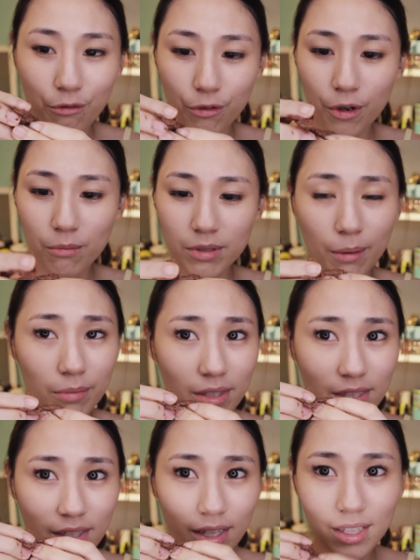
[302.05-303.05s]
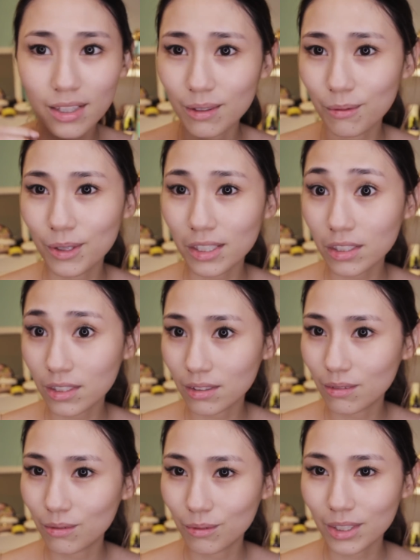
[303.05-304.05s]
firms up the skin. We're
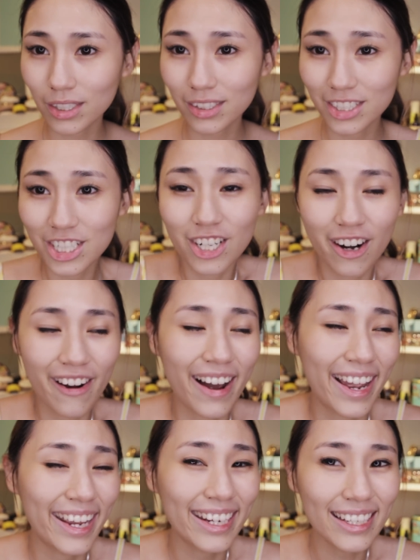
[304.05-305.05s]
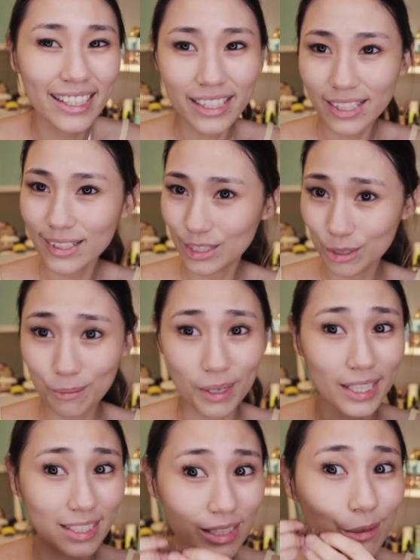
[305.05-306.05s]
gonna try to
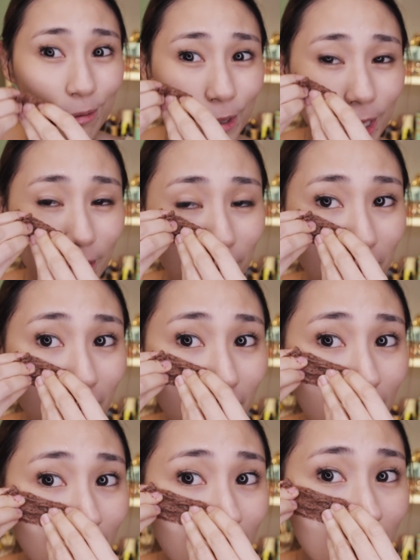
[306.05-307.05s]
make this work, okay?